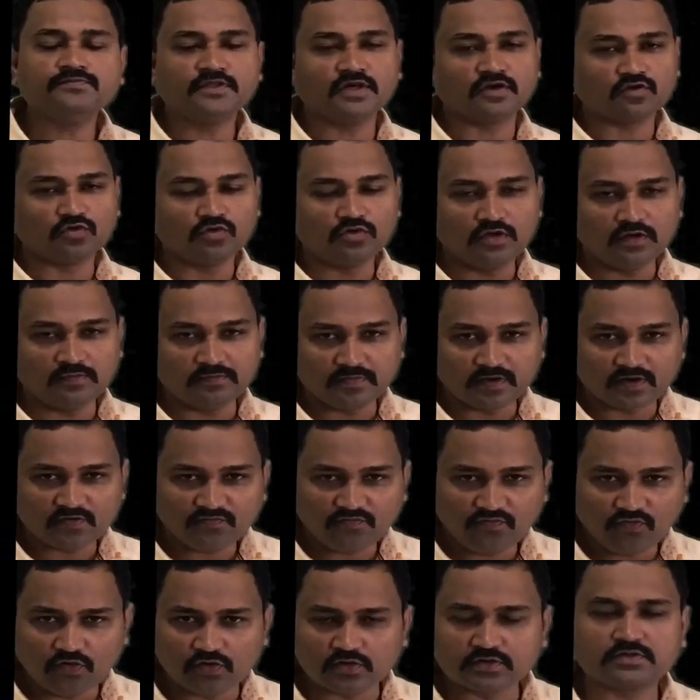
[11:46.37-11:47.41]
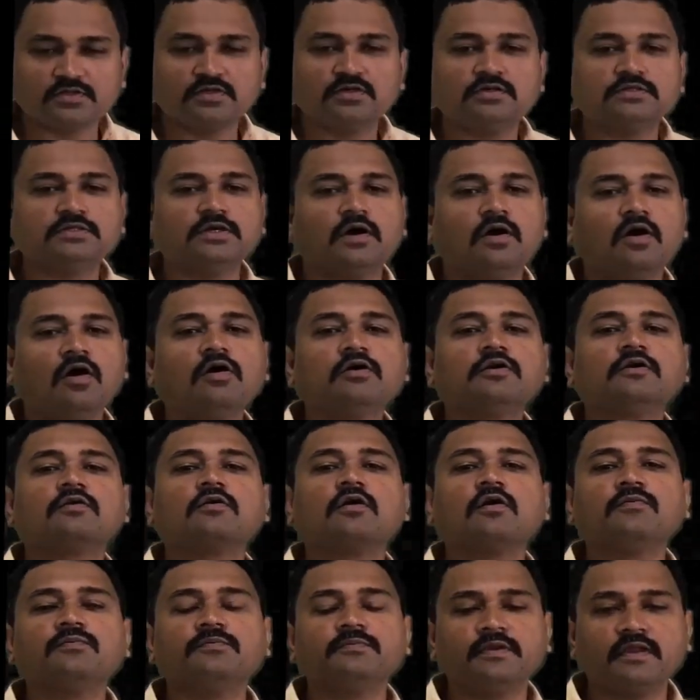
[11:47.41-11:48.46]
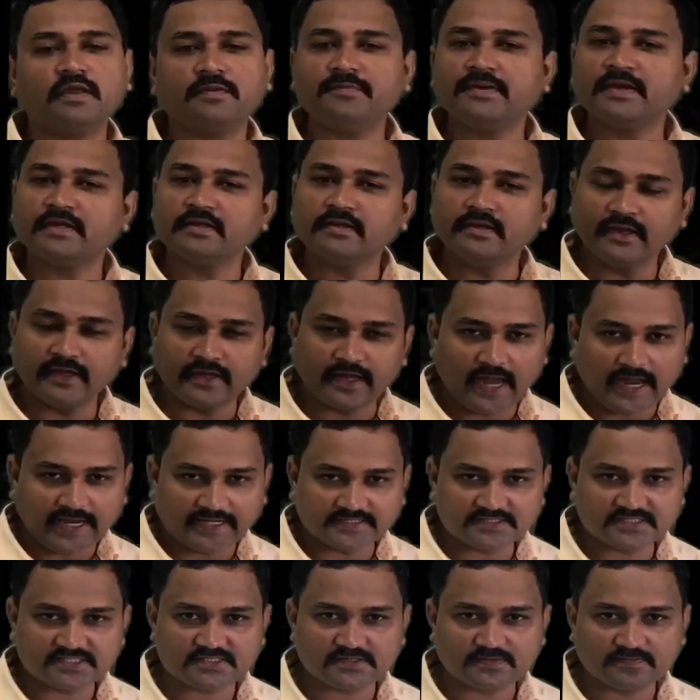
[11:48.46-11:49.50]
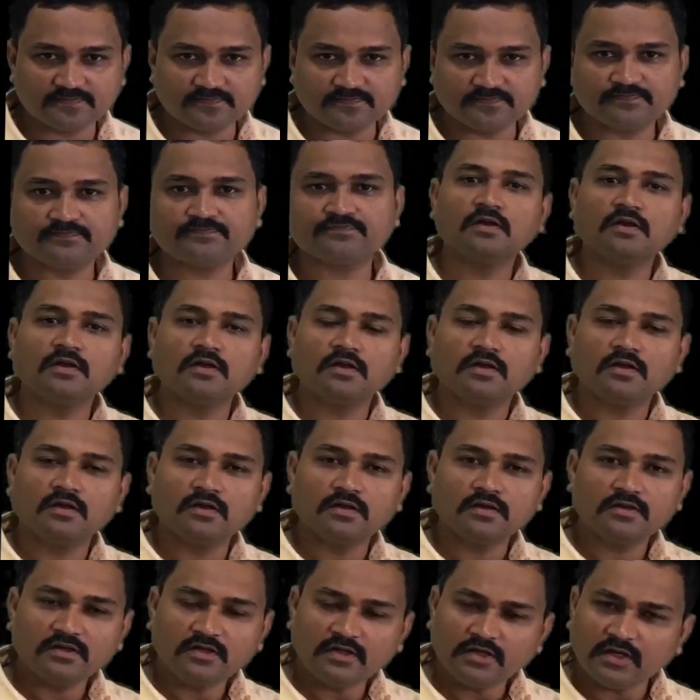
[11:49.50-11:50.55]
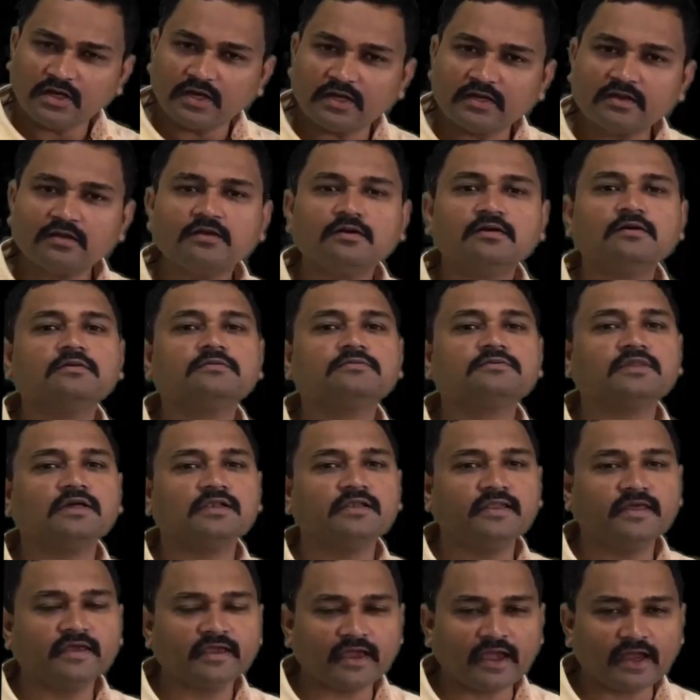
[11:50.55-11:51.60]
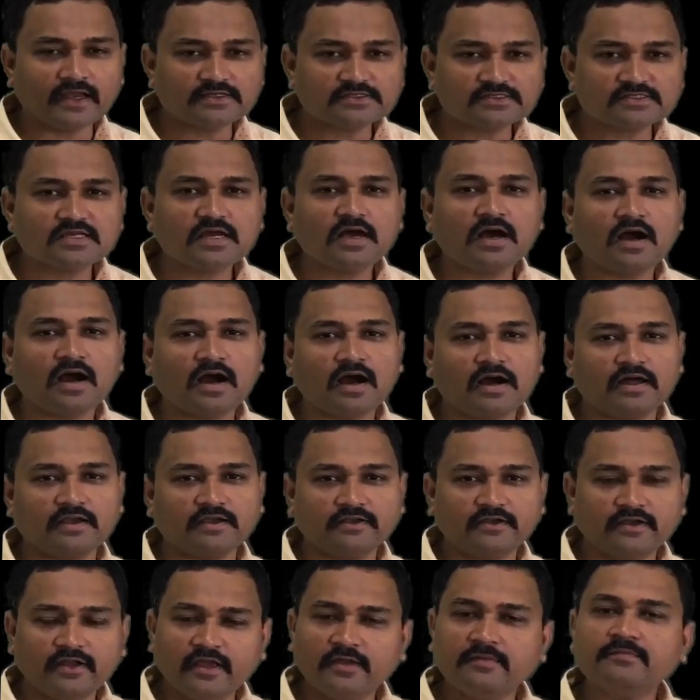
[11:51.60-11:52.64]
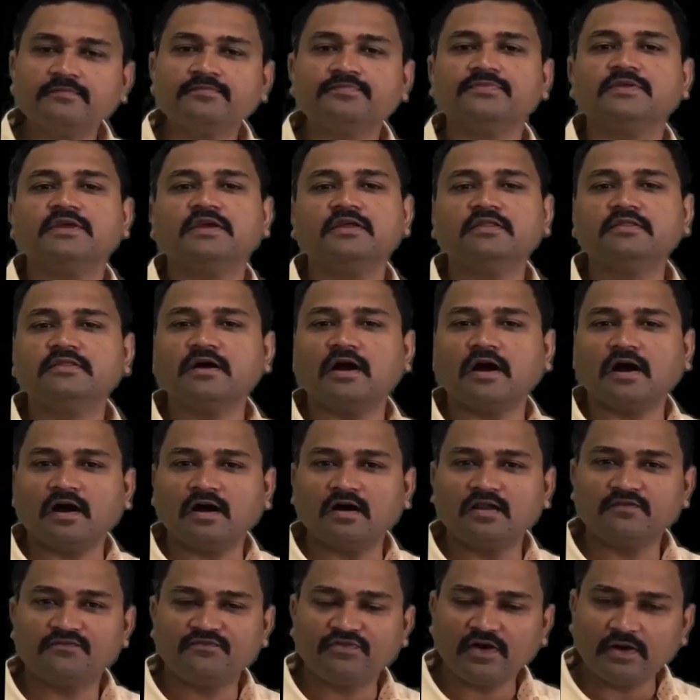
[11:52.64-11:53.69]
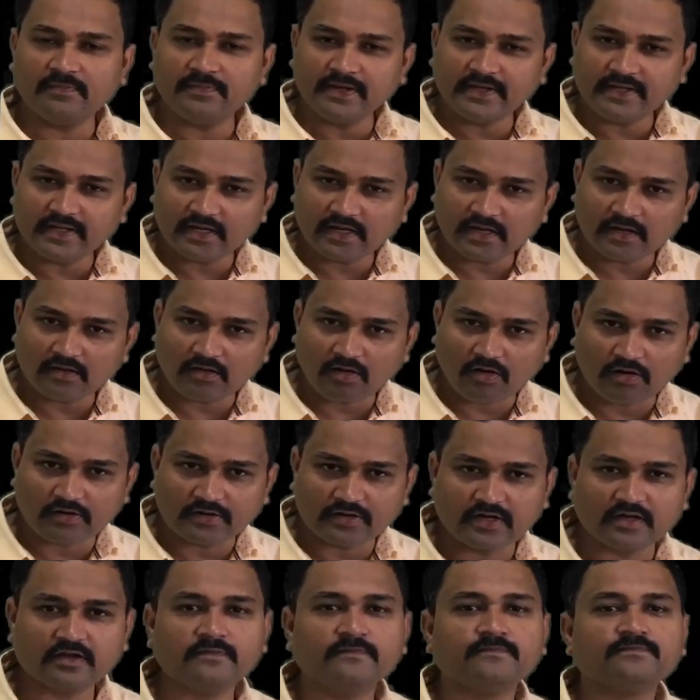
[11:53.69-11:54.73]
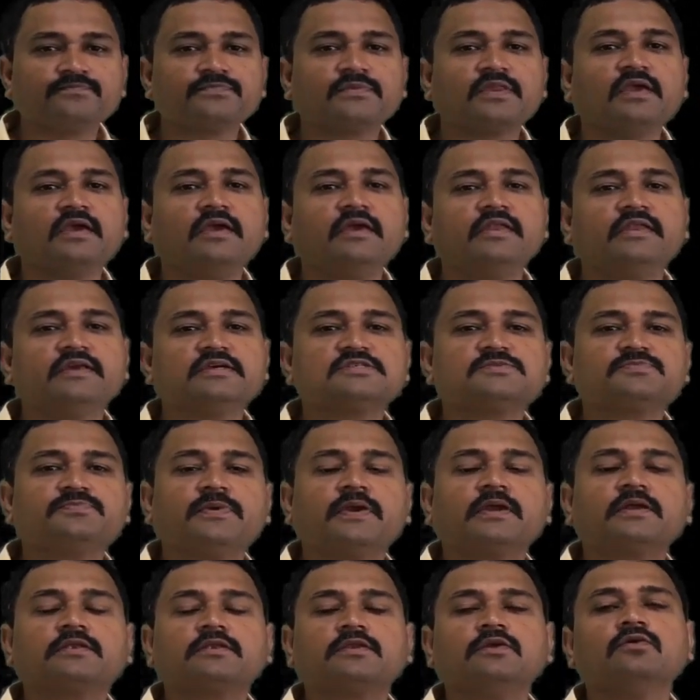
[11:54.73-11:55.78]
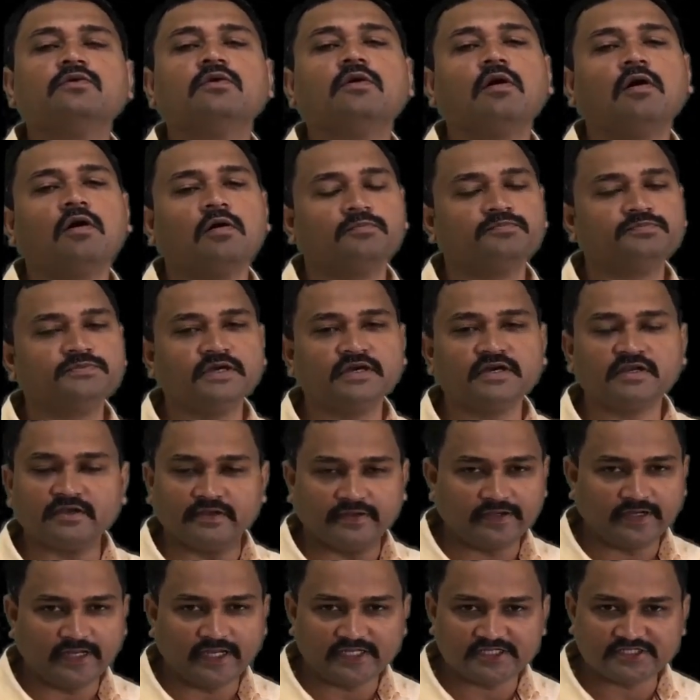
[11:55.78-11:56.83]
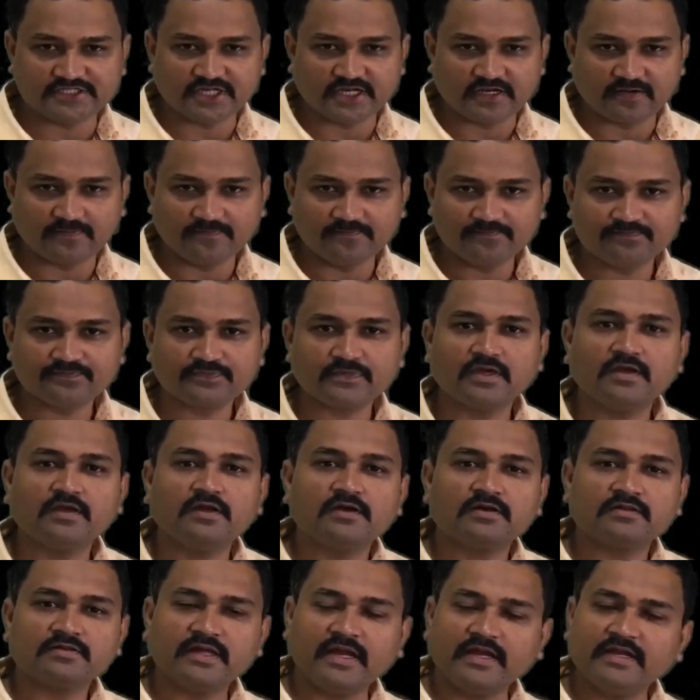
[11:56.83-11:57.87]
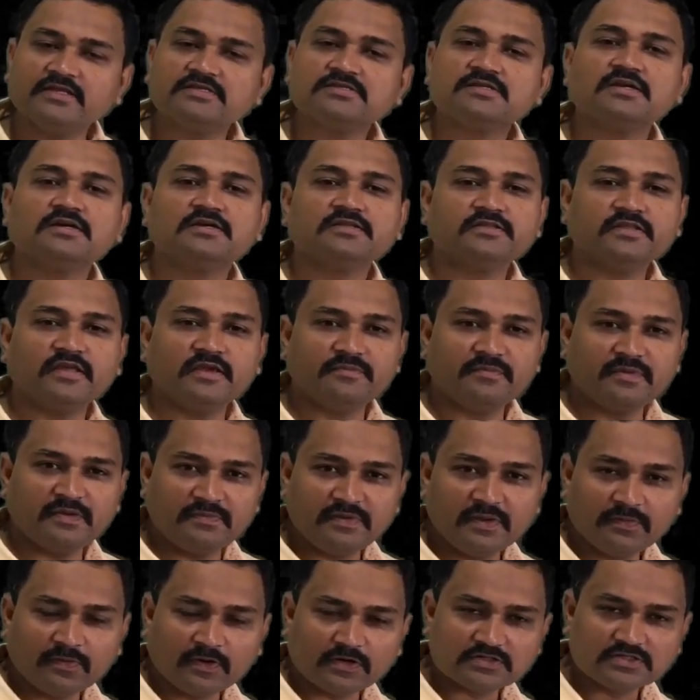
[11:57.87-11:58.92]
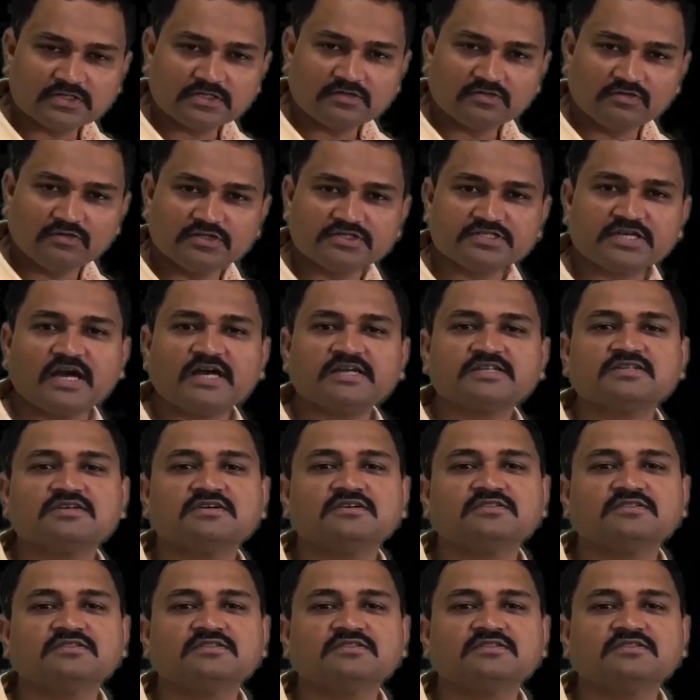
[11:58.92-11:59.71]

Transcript: the rule number 4, the order of naming ligands. Here the ligands are named in the alphabetical order irrespective of their nature. That is, they may be positively charged,